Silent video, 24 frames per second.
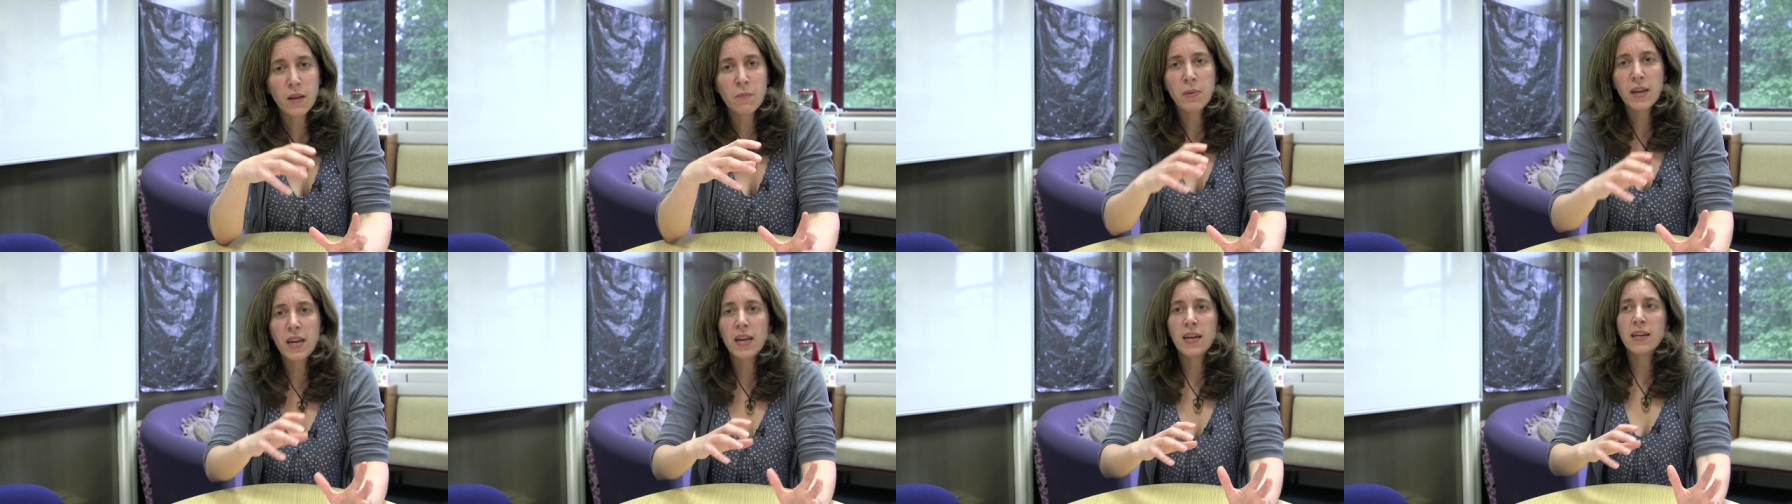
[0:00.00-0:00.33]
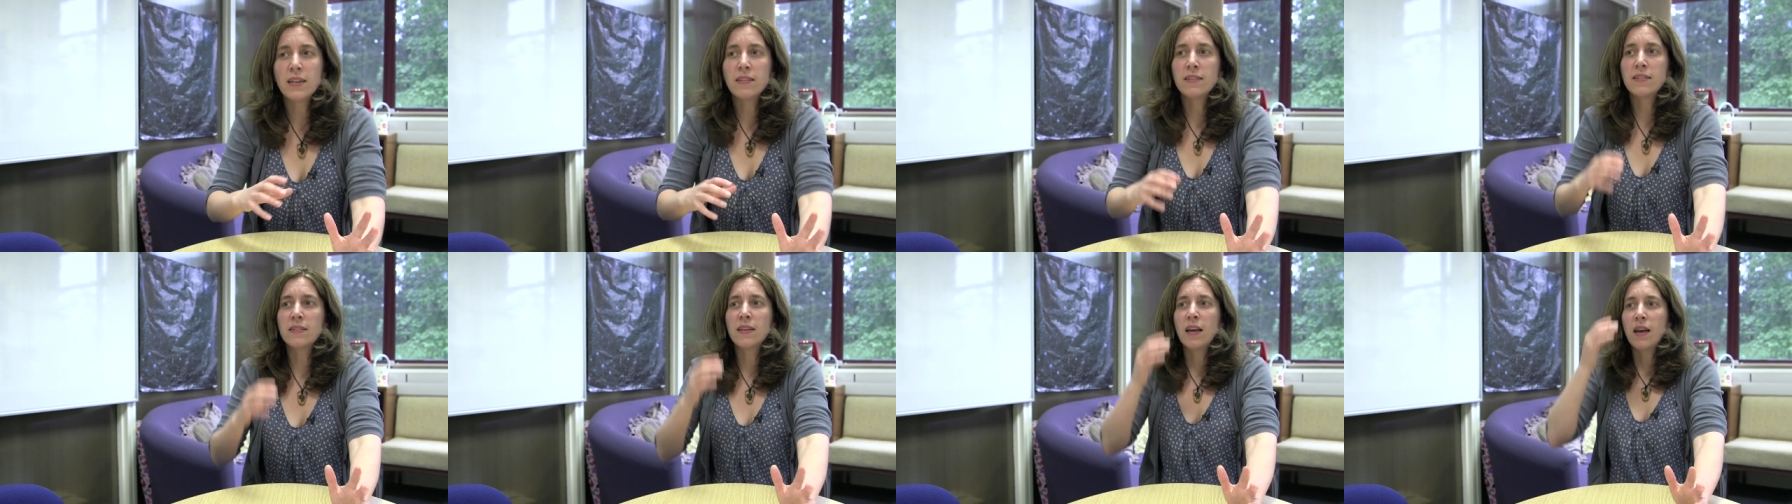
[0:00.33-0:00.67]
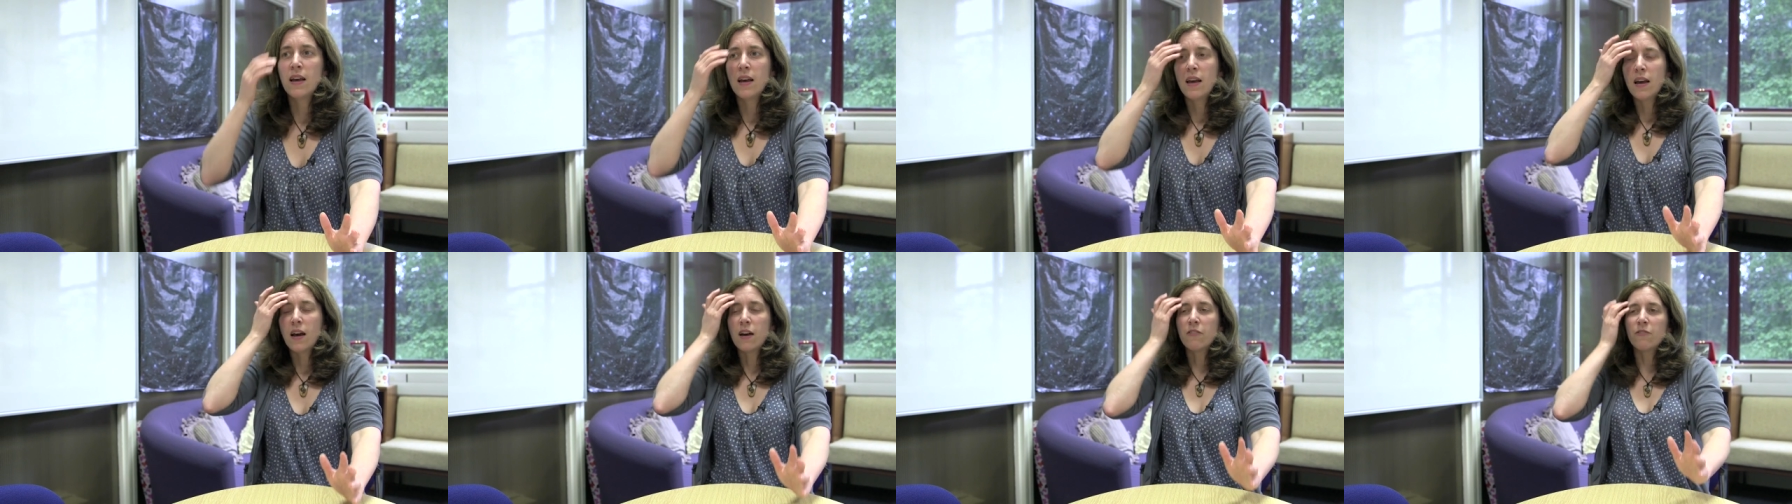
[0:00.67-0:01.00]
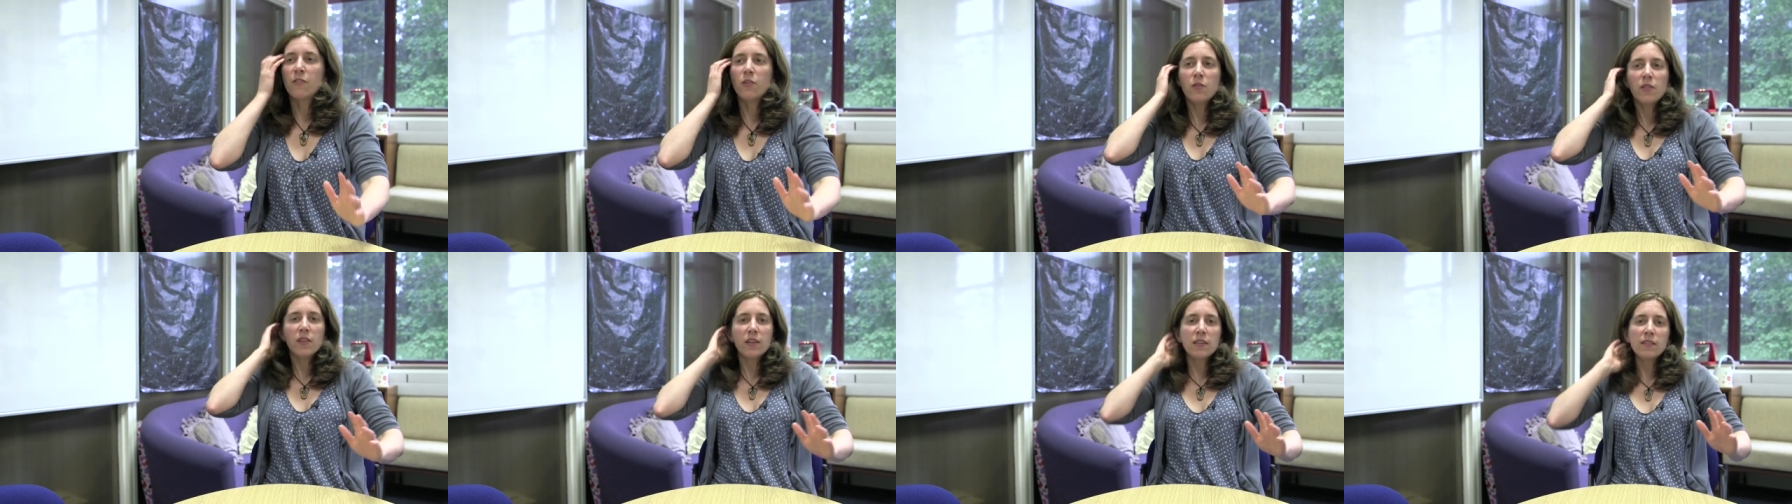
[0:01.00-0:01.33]
because a
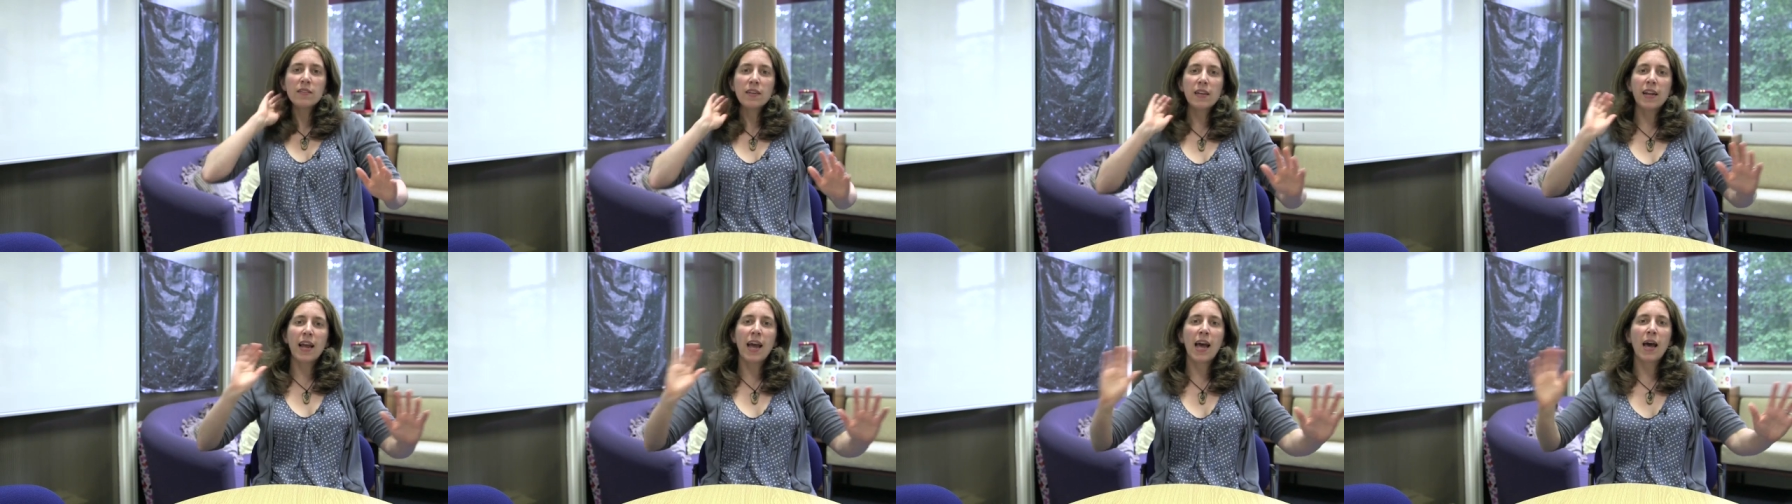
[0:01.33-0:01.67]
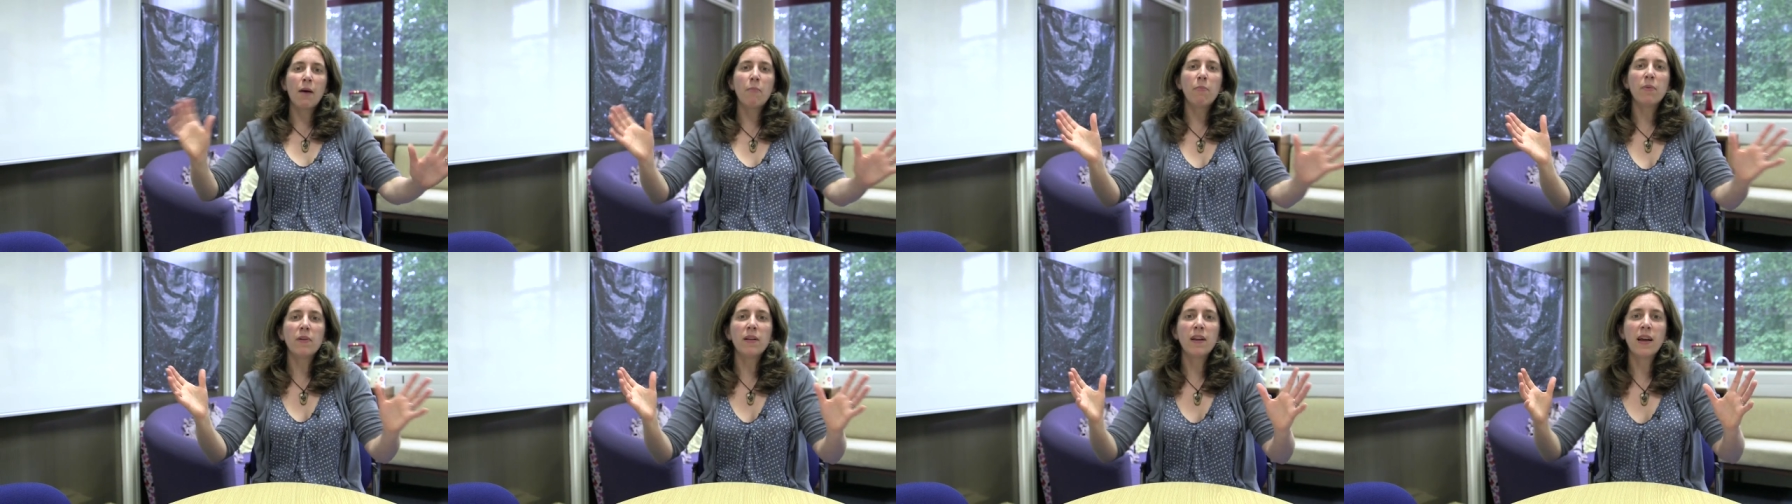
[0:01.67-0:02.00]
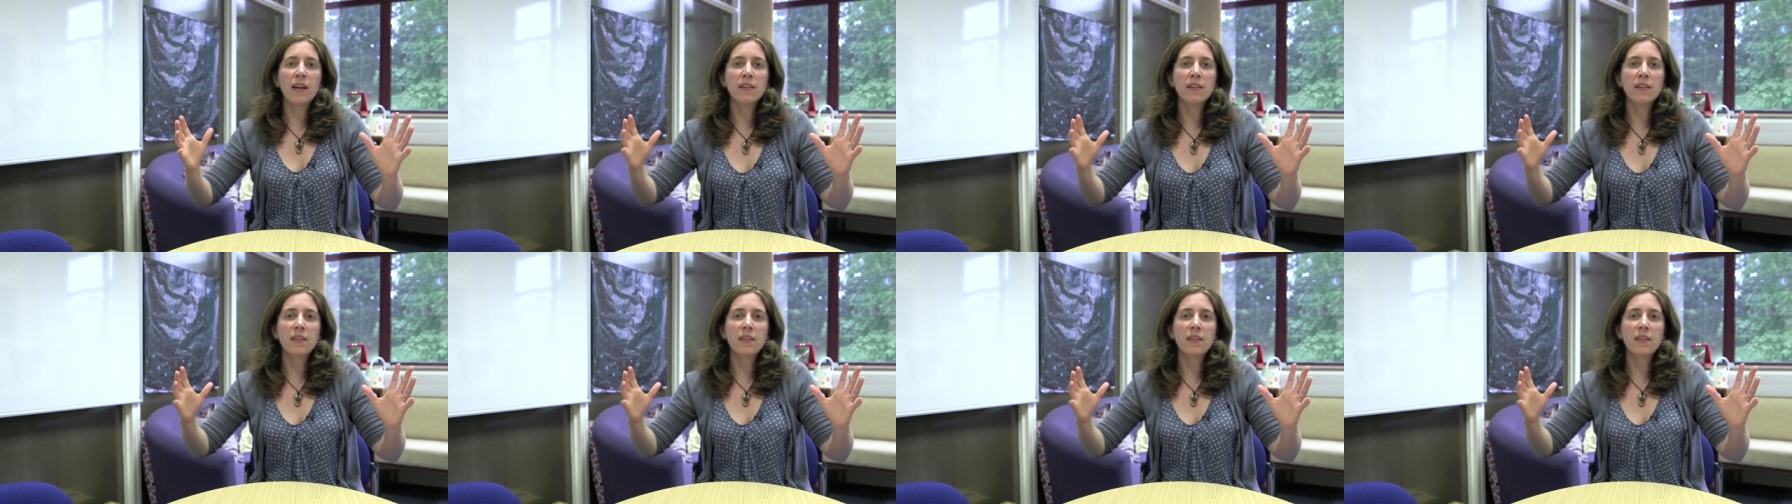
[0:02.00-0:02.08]
few things can happen.